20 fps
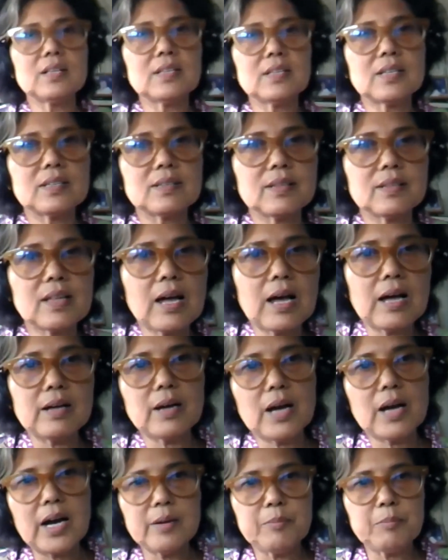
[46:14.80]

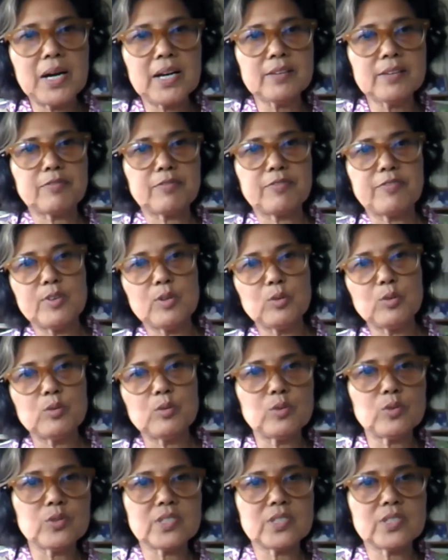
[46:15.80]
Well, I might
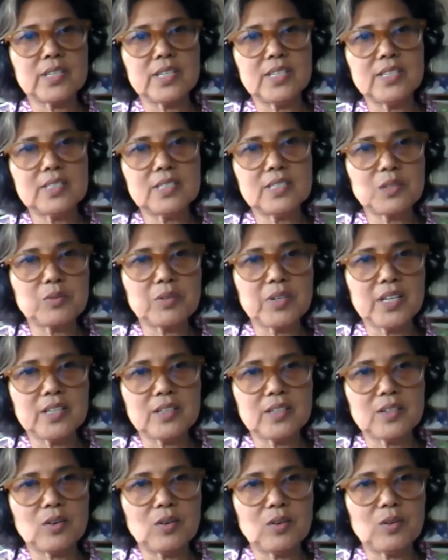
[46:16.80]
fuse and
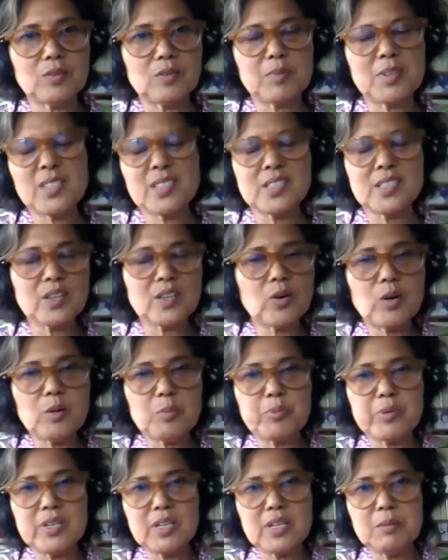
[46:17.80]
integrate all, because they're
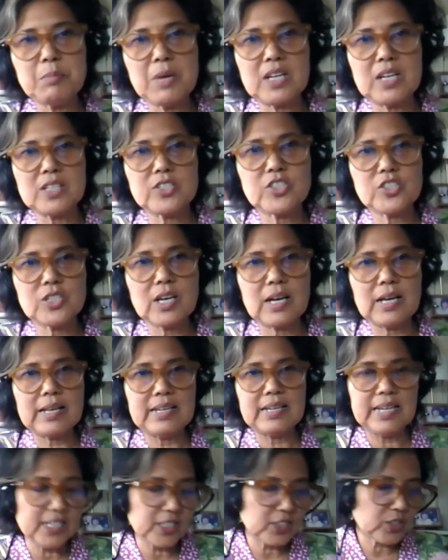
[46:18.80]
all pretty much
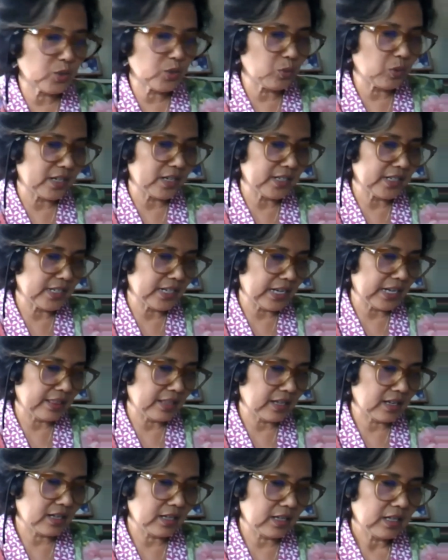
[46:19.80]
linked to one
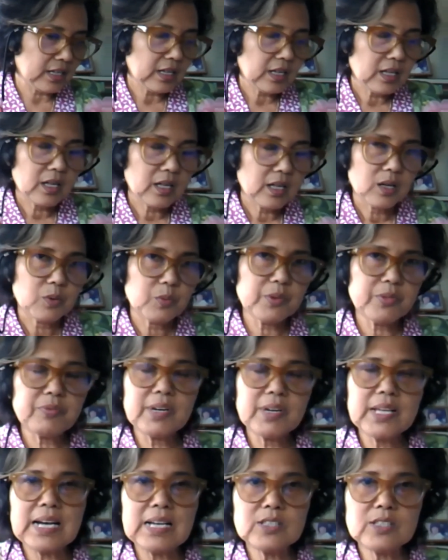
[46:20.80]
another. With
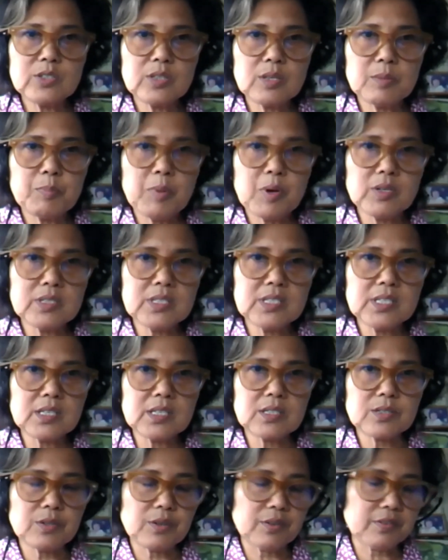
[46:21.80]
regard to the
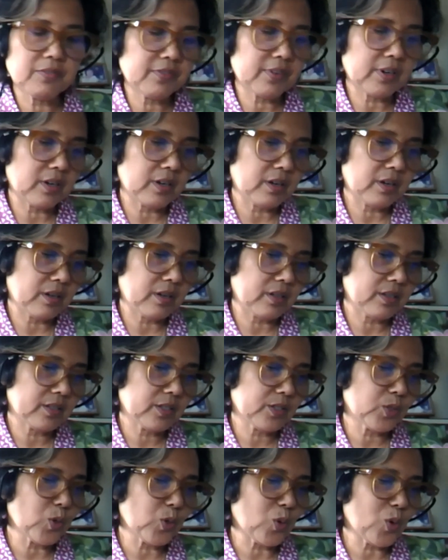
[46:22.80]
politics of
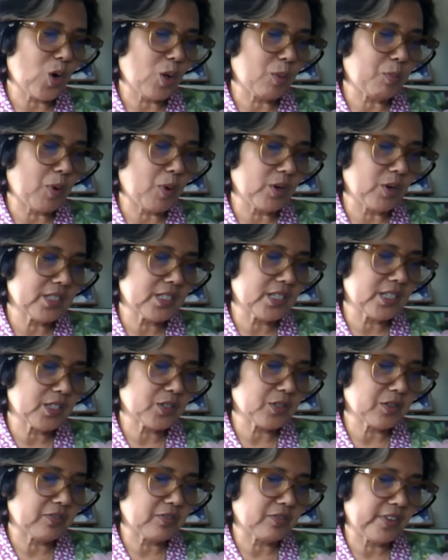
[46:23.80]
the so-called
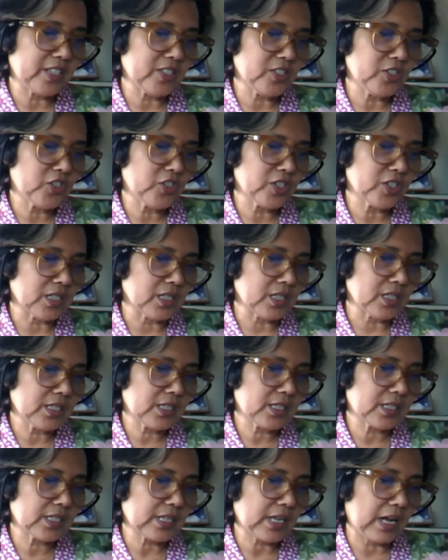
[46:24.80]
politics of
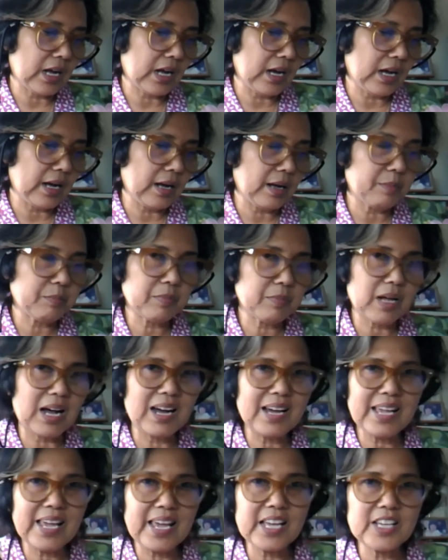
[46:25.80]
vengeance,
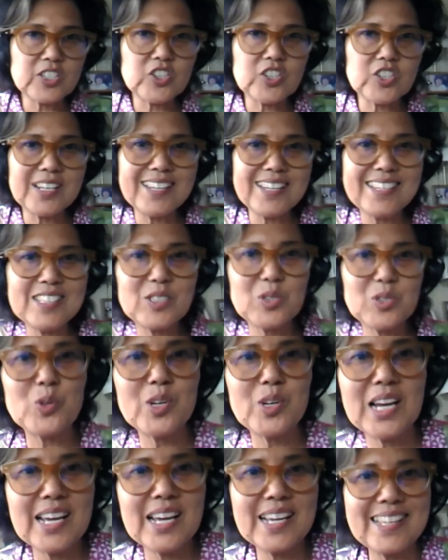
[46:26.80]
I actually
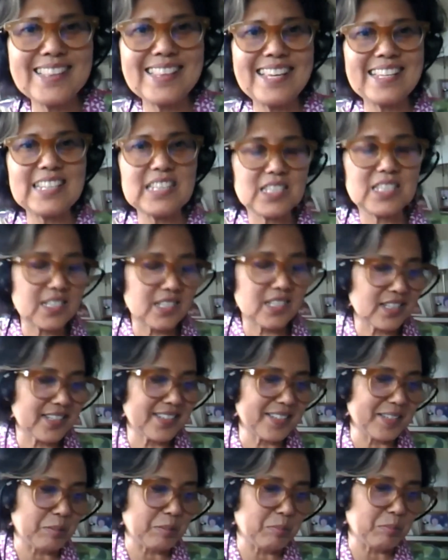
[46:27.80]
don't like that
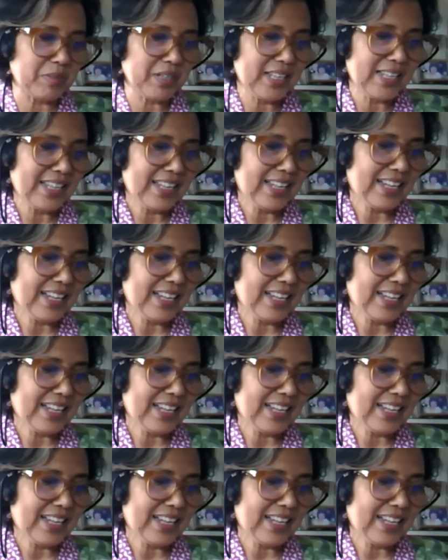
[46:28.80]
term.